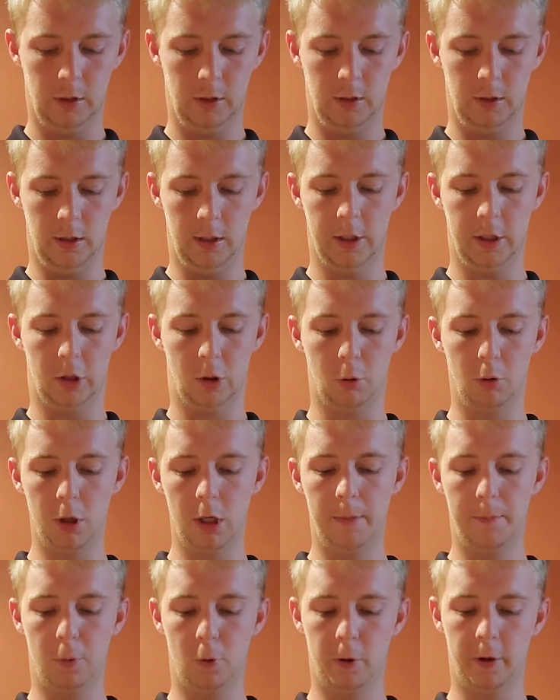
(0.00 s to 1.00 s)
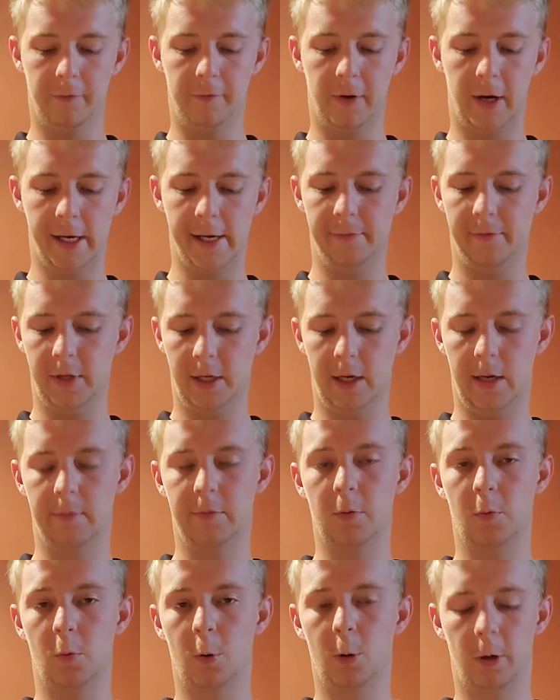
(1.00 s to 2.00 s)
It's 3.5
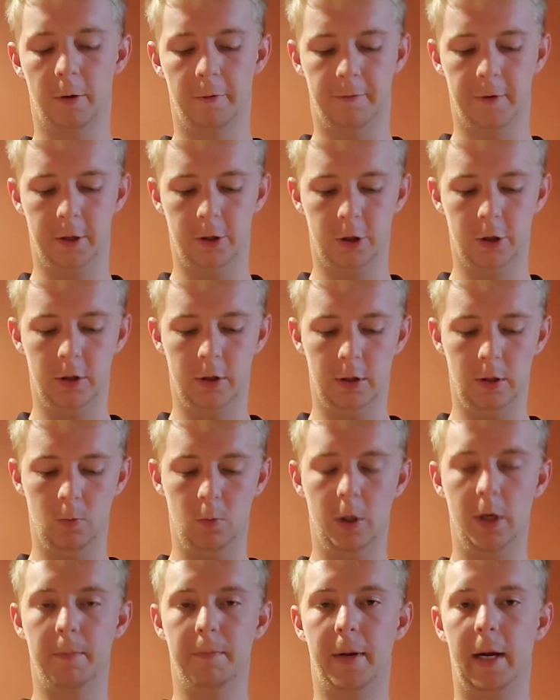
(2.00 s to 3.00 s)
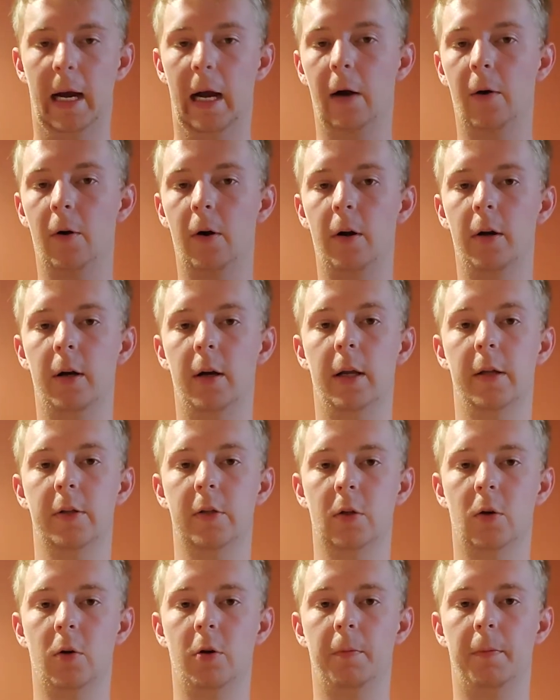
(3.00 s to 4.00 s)
times more efficient than wind power and
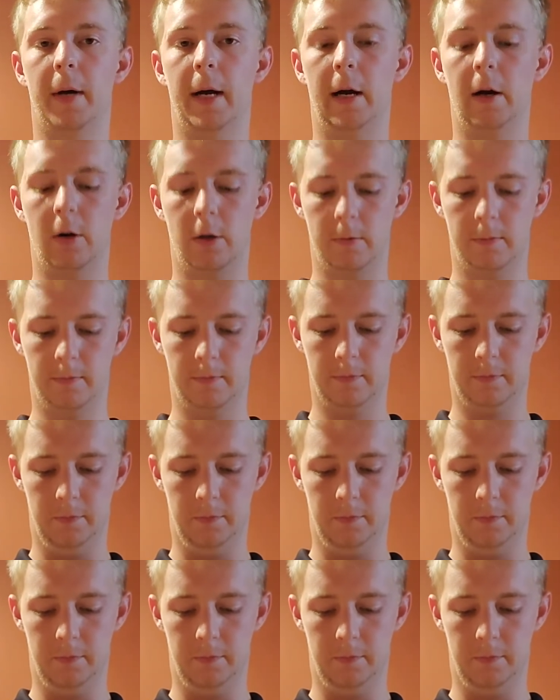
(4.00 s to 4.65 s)
solar power,